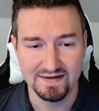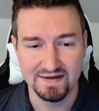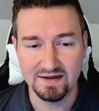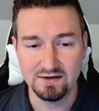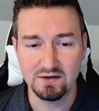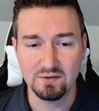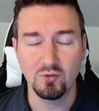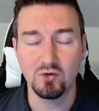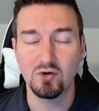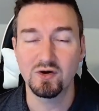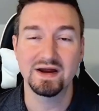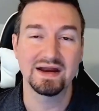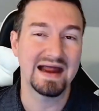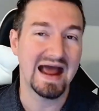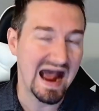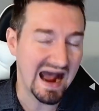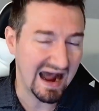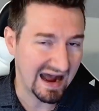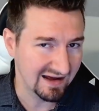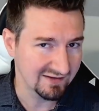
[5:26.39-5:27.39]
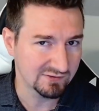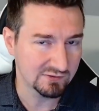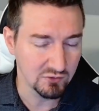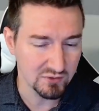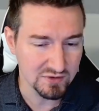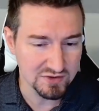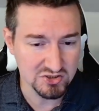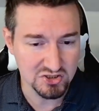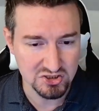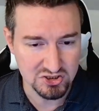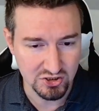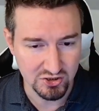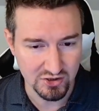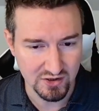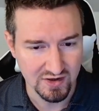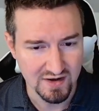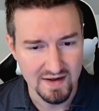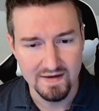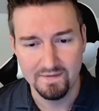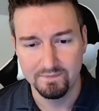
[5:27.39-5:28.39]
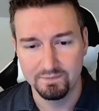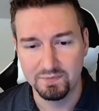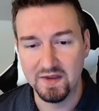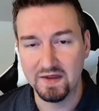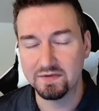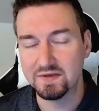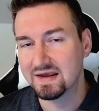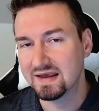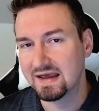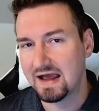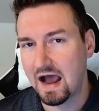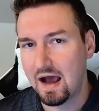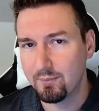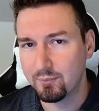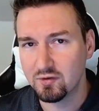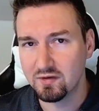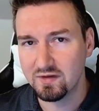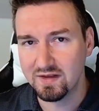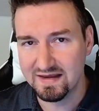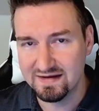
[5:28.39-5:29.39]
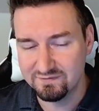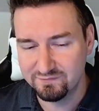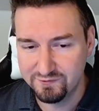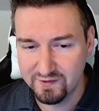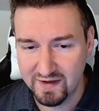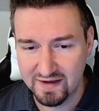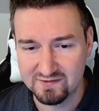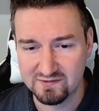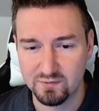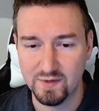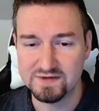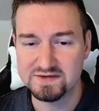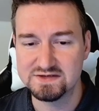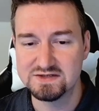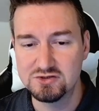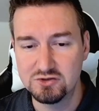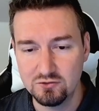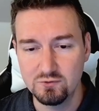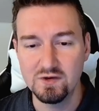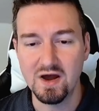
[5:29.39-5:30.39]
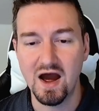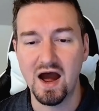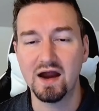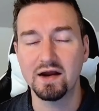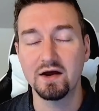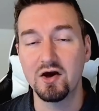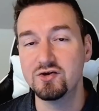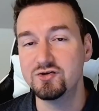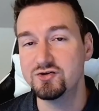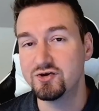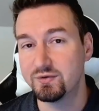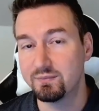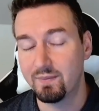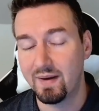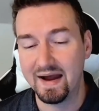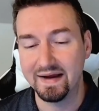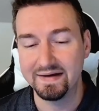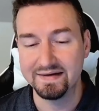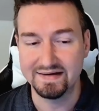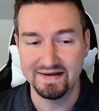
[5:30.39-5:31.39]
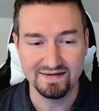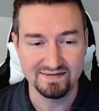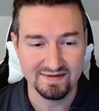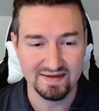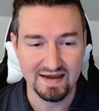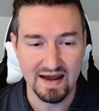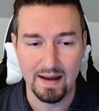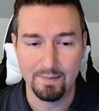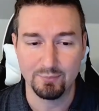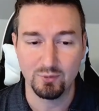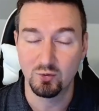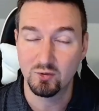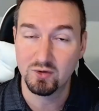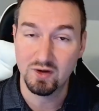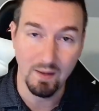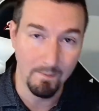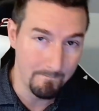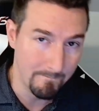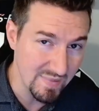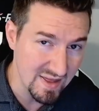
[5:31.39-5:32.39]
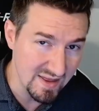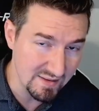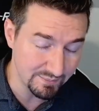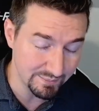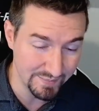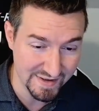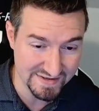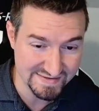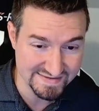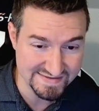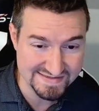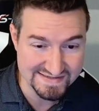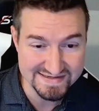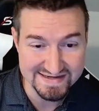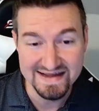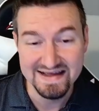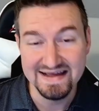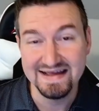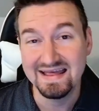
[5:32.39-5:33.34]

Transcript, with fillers: Kinder Morgan has to ensure that the capital investments do not undermine its capital commitments,